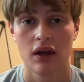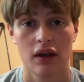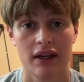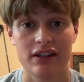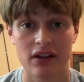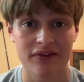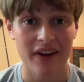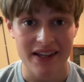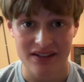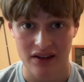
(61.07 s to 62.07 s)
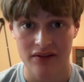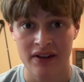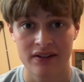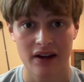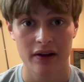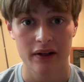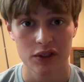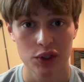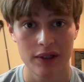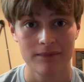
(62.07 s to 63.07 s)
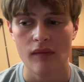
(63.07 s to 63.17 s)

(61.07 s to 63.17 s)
He's the face of the entire country.